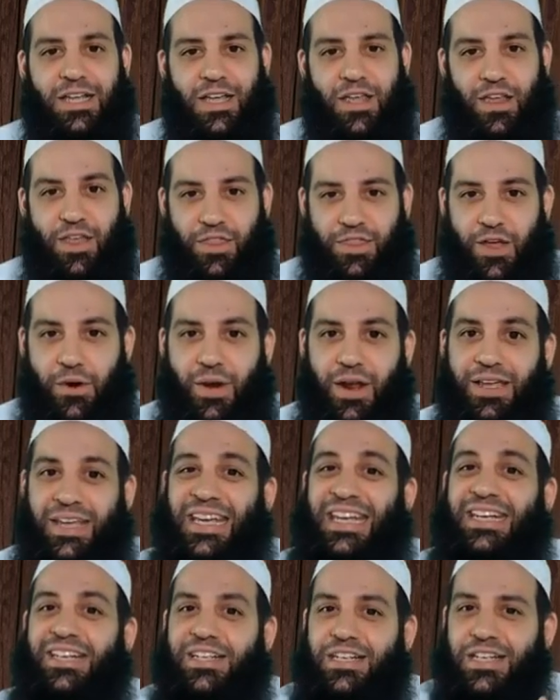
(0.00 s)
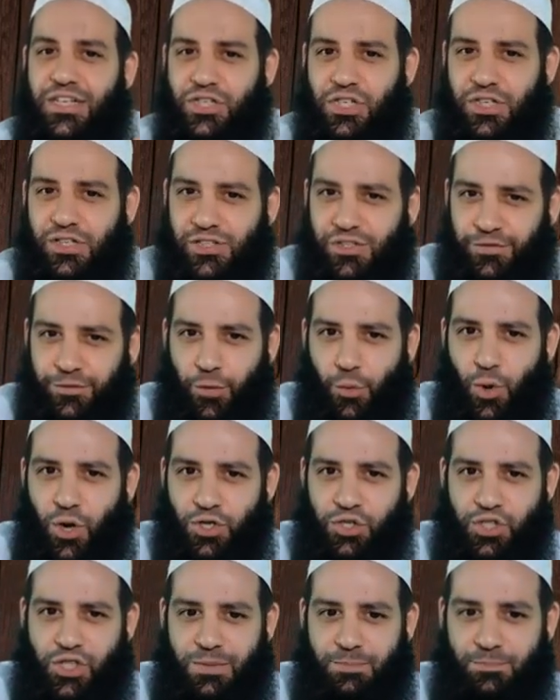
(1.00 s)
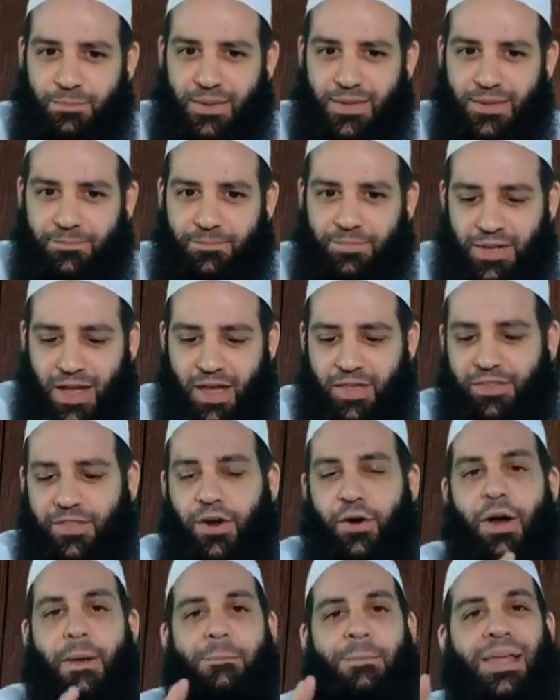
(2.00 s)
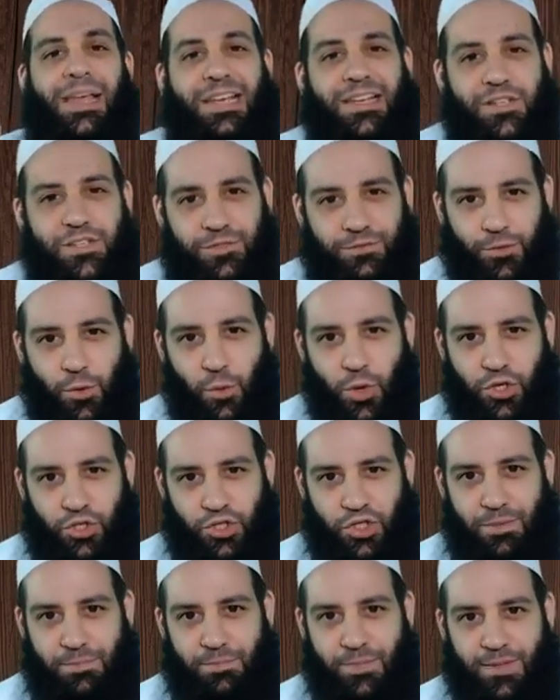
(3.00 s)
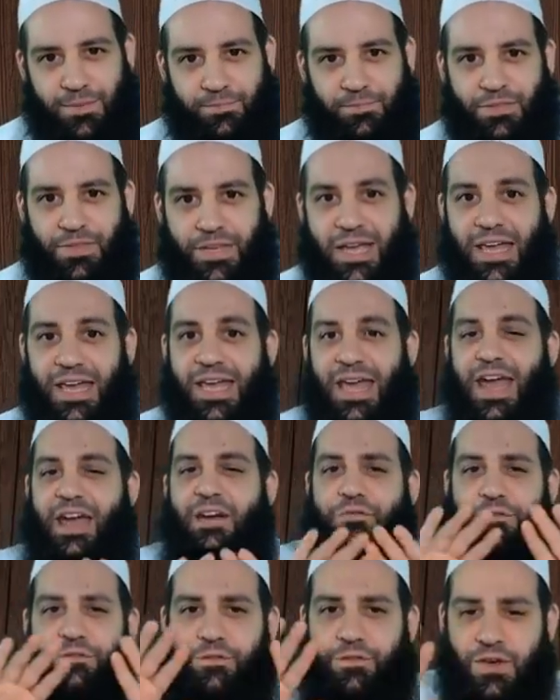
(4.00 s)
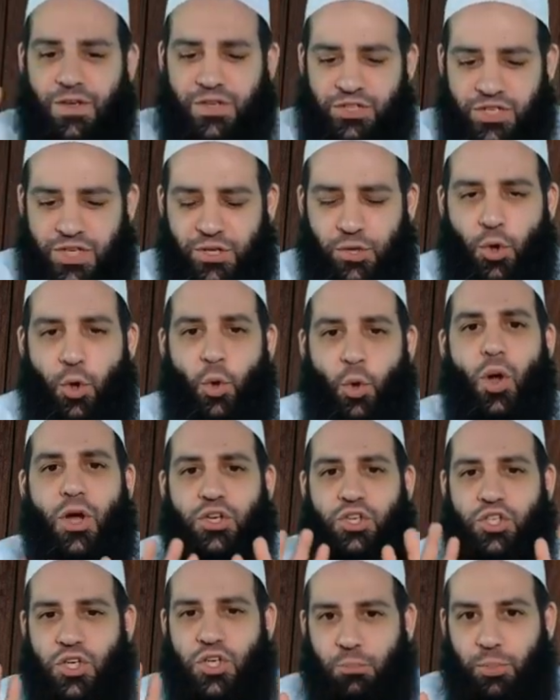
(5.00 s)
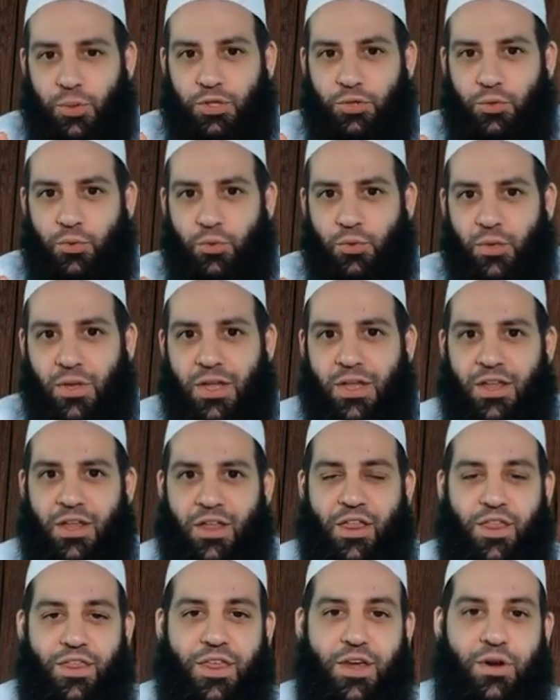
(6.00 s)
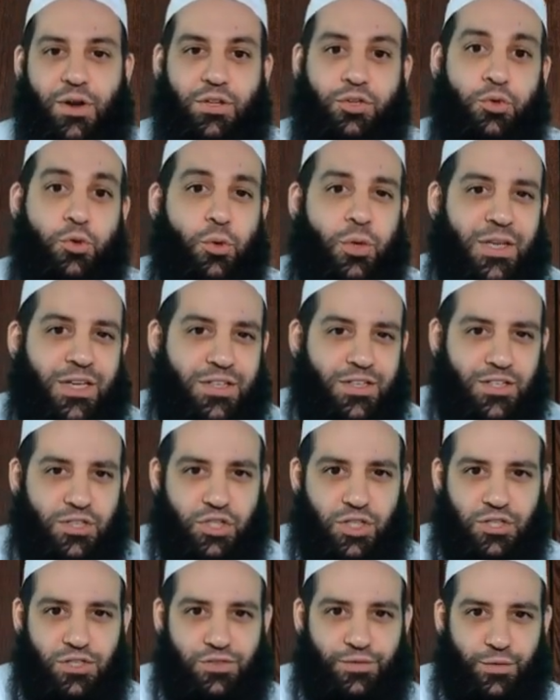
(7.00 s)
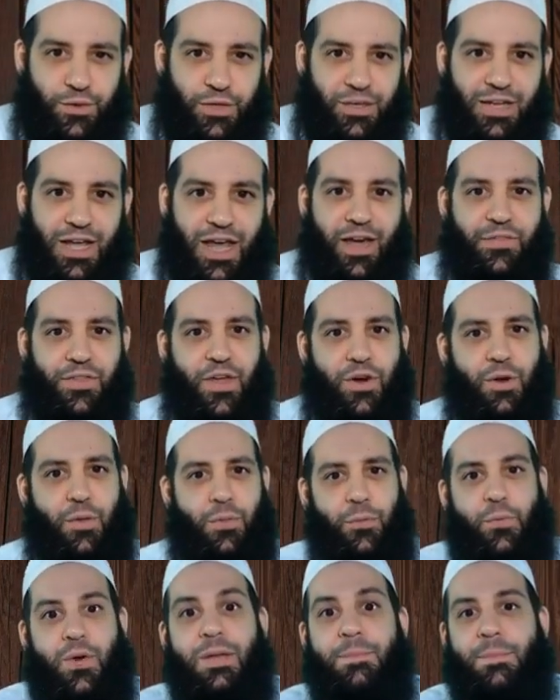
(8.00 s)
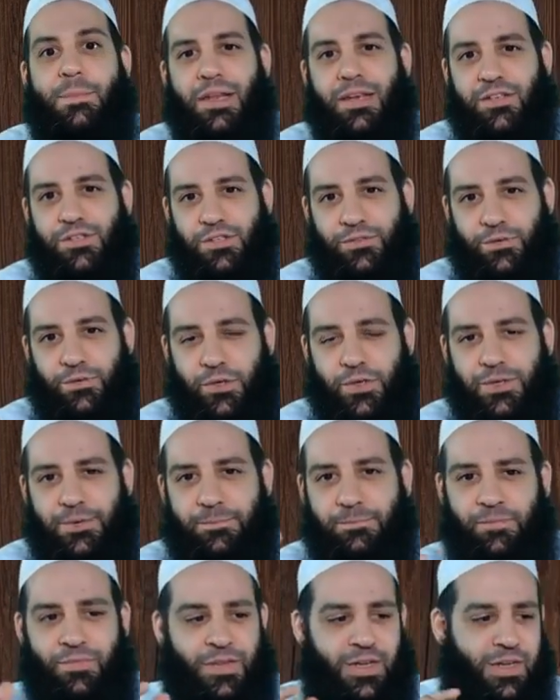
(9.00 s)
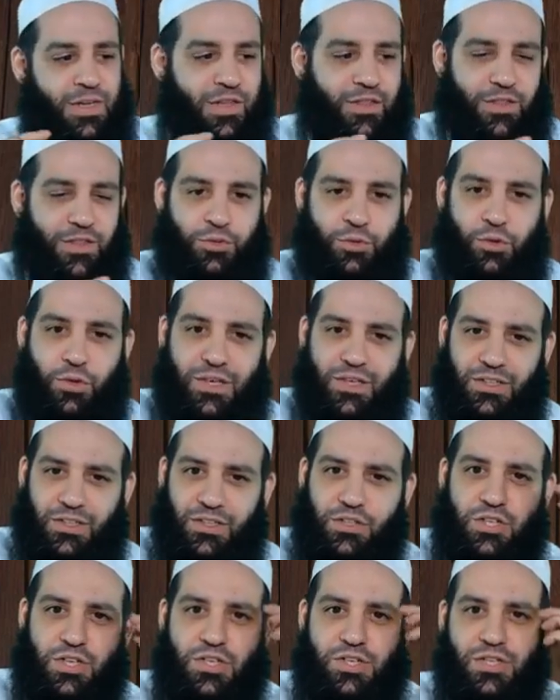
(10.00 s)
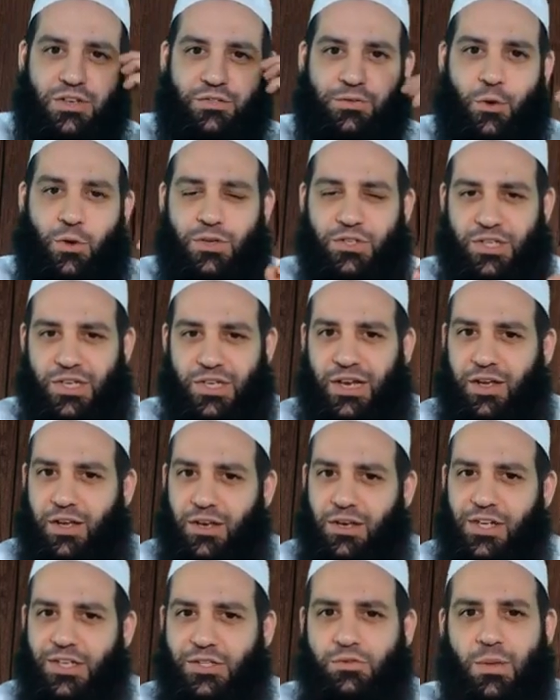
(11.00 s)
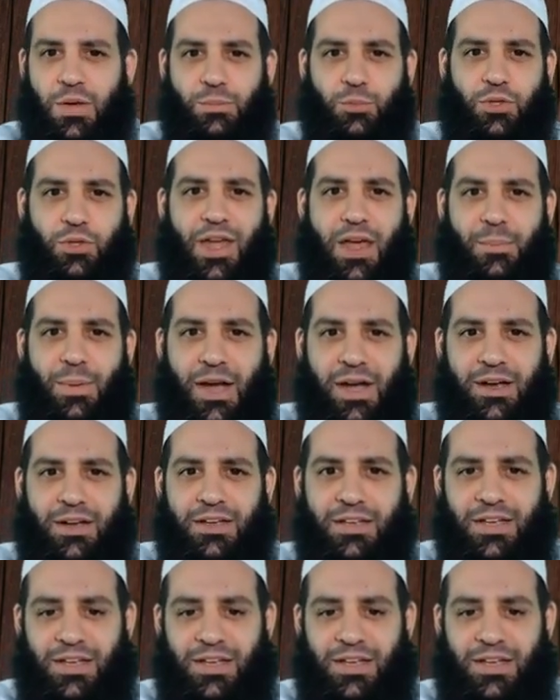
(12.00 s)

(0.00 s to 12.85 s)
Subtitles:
There are conditions for worship and there are pillars for worship. Every single worship we do, there are two conditions for it and there are three pillars for it. The two conditions, of course, al-ikhlas wal-mutaba'ah.